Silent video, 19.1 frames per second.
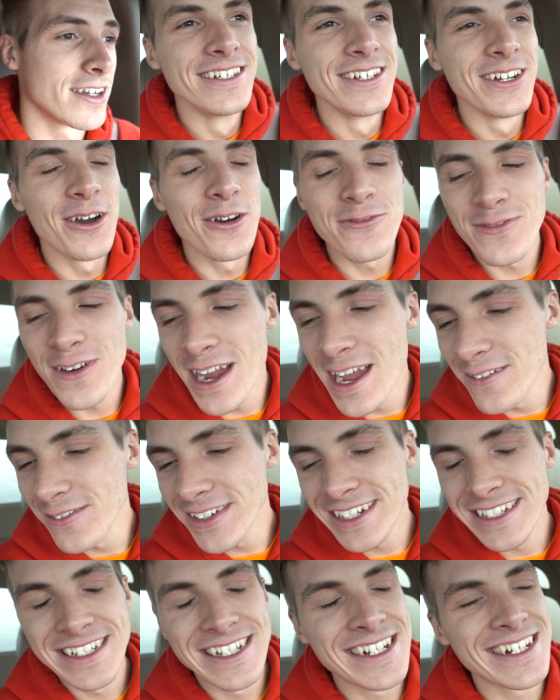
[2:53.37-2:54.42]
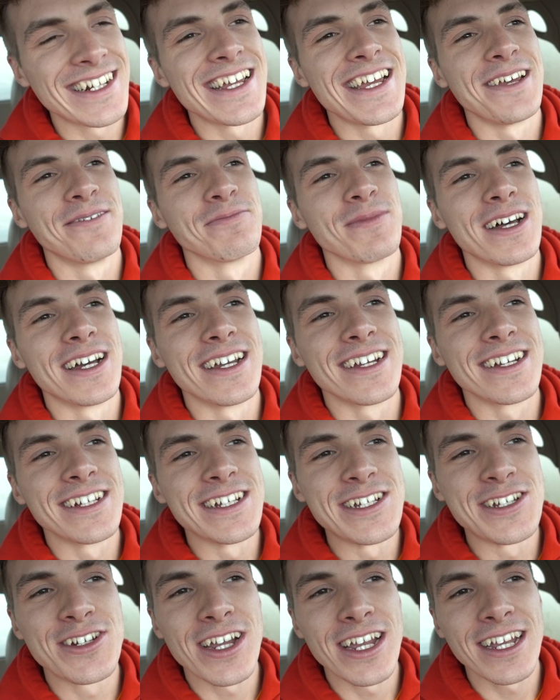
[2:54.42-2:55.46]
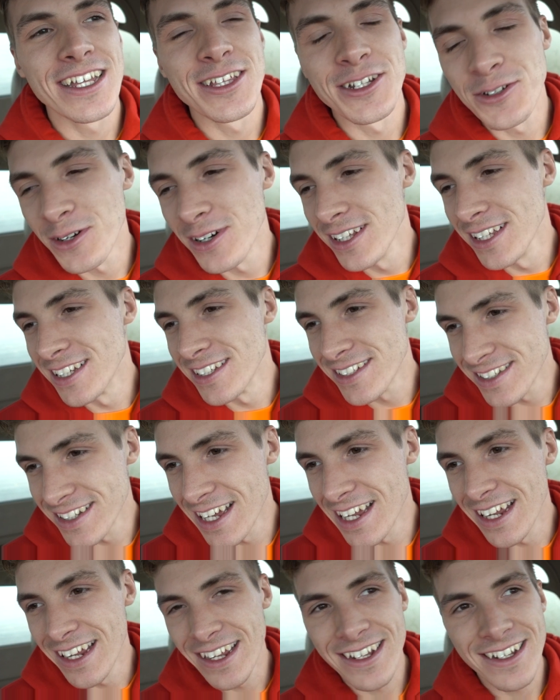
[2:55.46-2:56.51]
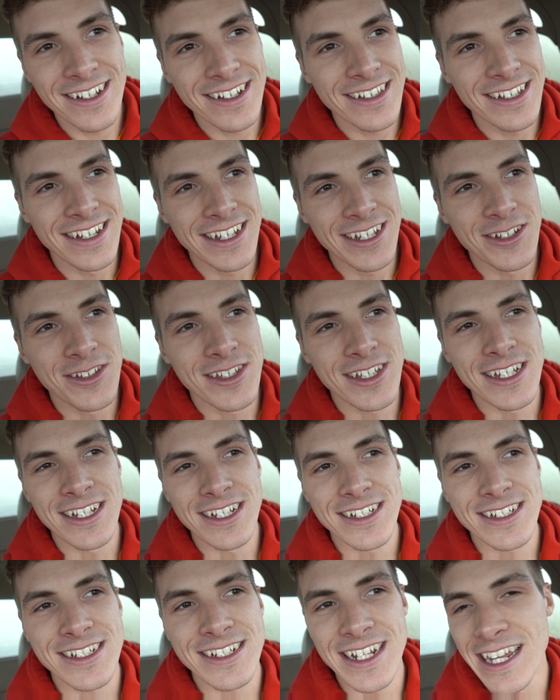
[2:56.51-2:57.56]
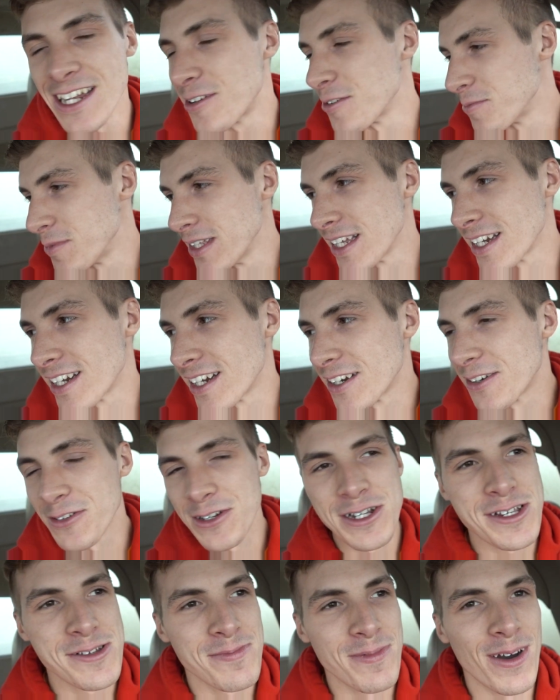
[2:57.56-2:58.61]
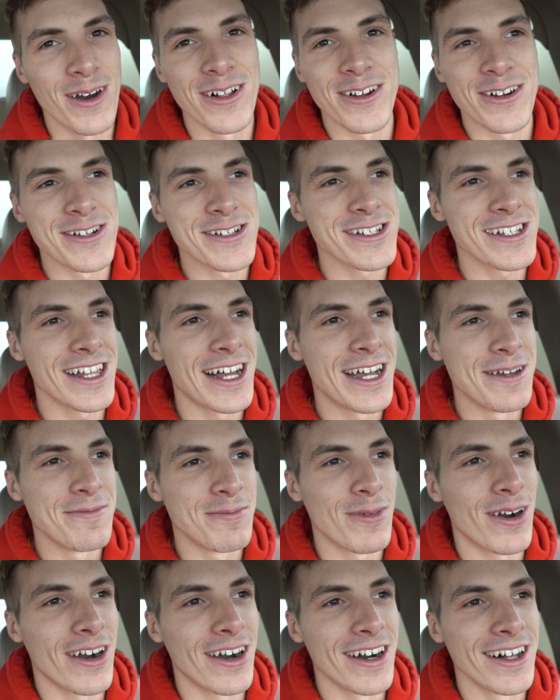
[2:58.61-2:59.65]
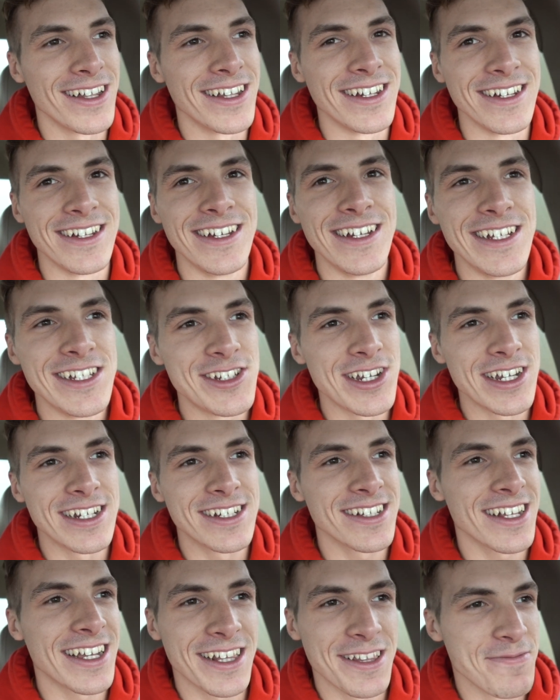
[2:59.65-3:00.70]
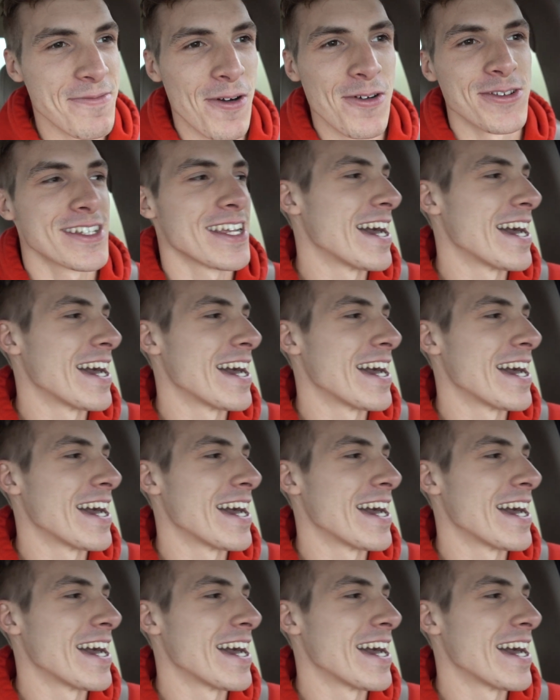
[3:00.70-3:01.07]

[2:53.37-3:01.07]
You know, for having a nickname like Jake the Toilet Snake, like, you'd think Snake would be like a grease ball or a slime ball, and Jake's like the most